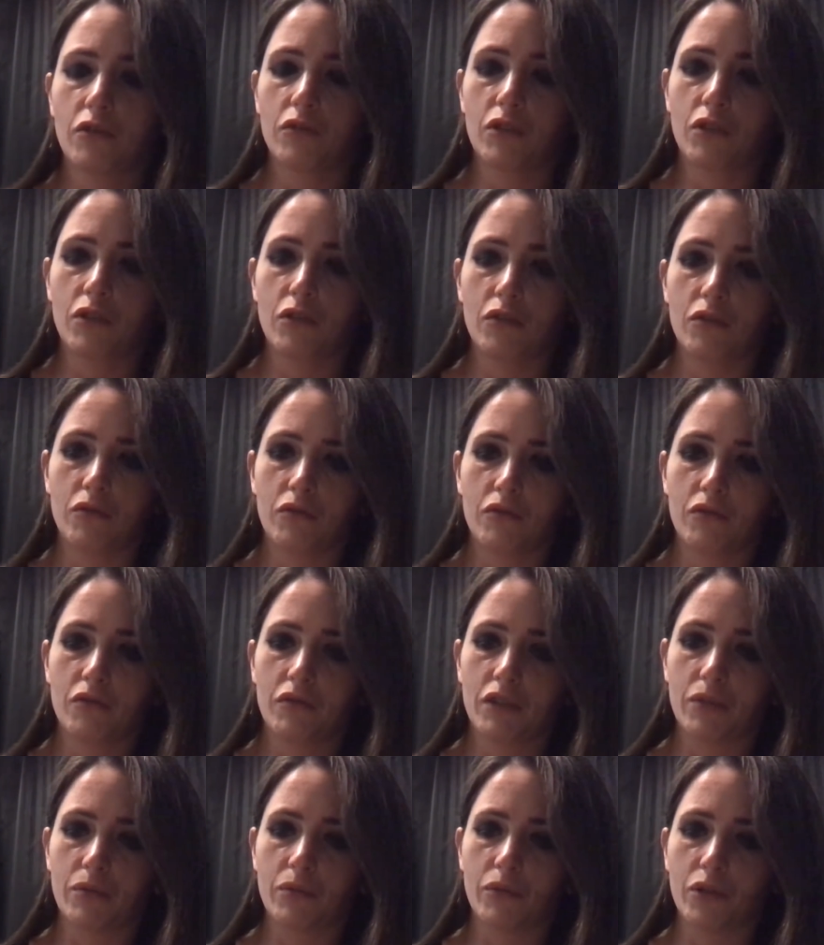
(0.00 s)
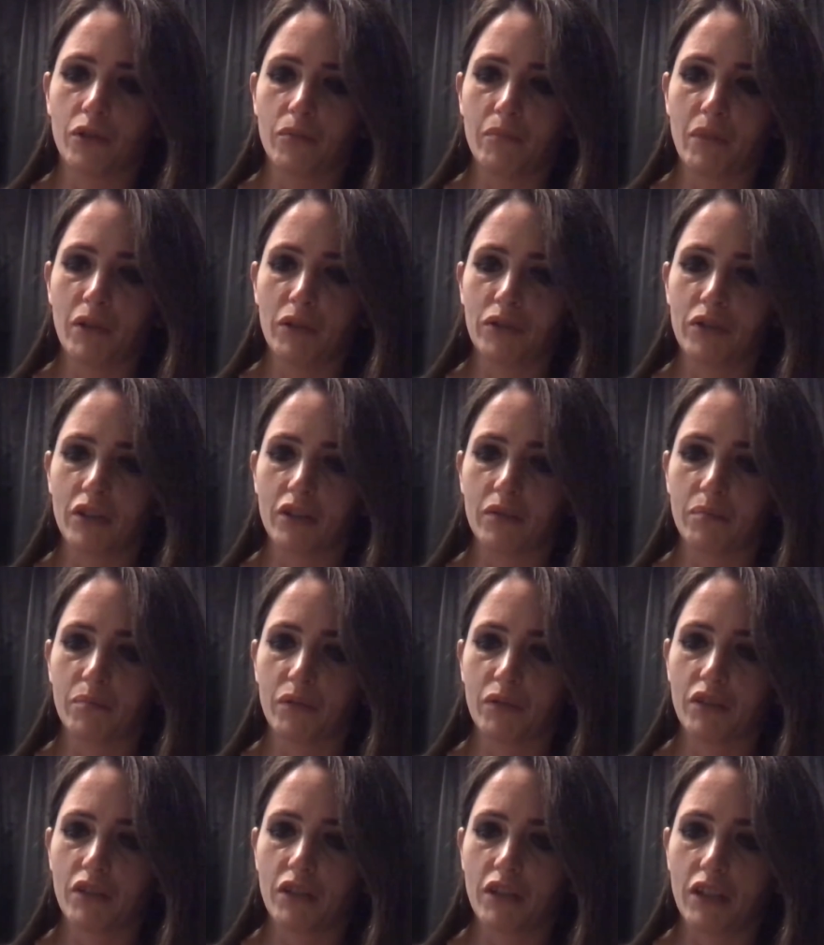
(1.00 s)
Oh no, this one got melted,
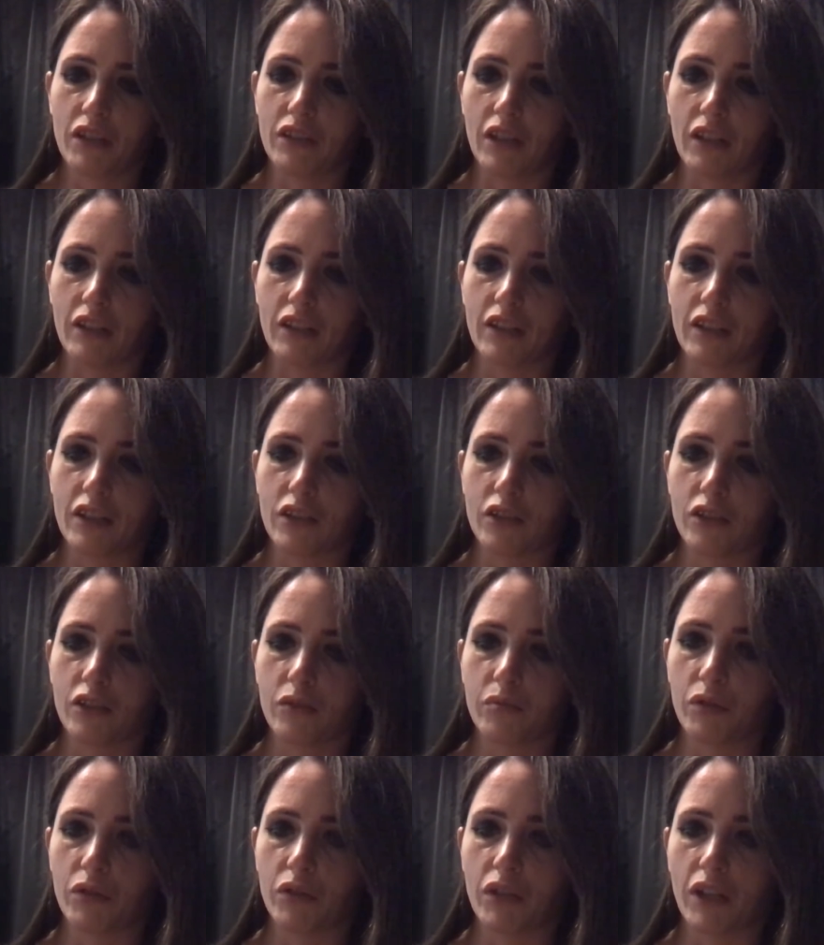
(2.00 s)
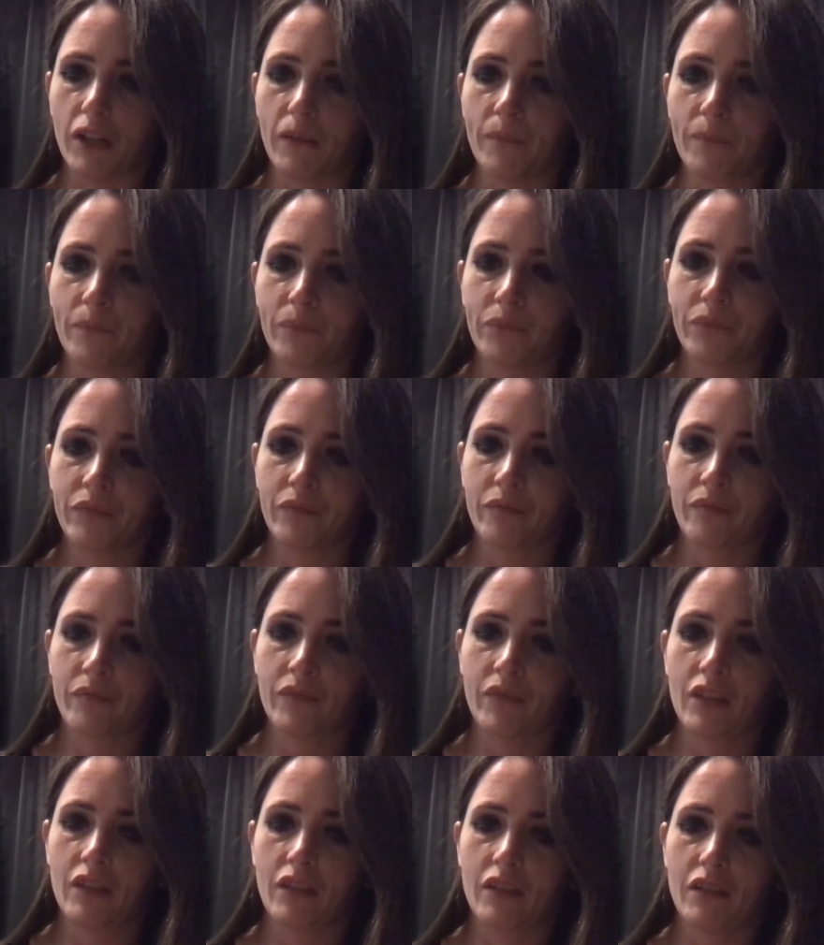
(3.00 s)
but I think it's gonna be okay.
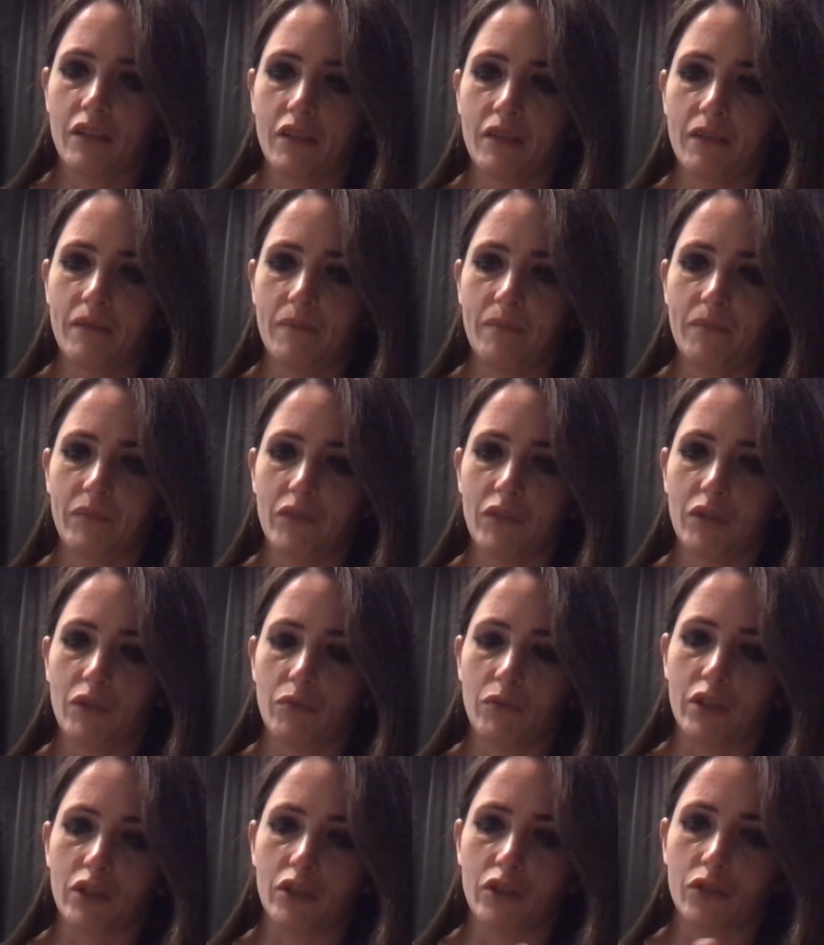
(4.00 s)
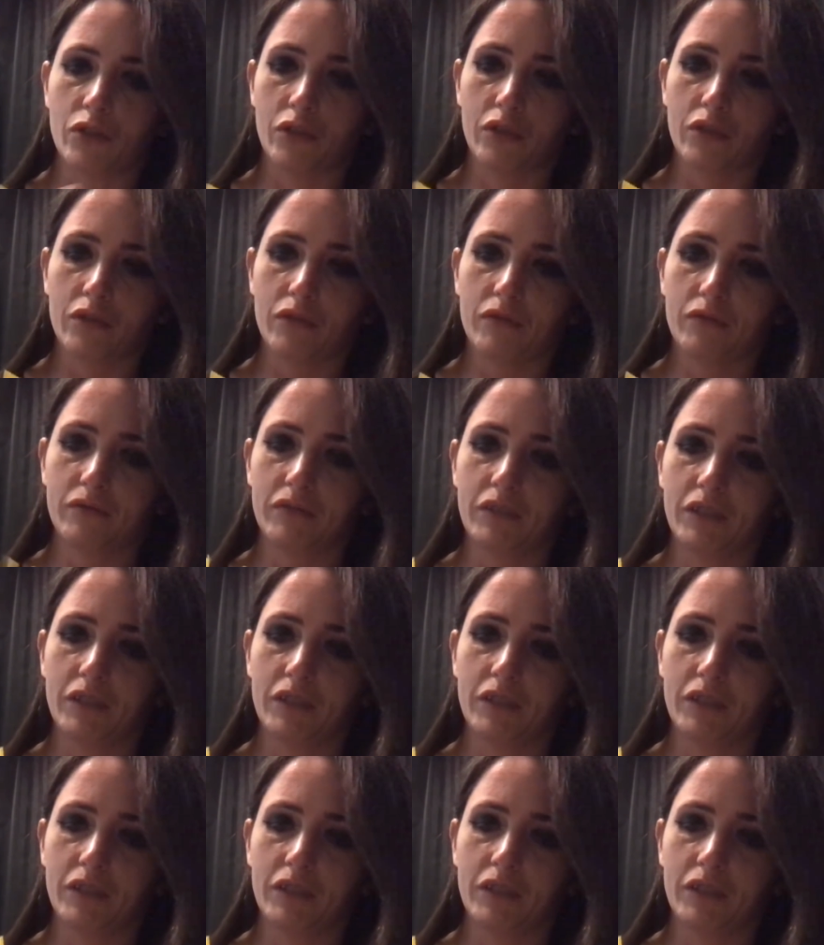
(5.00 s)
It's really stuck.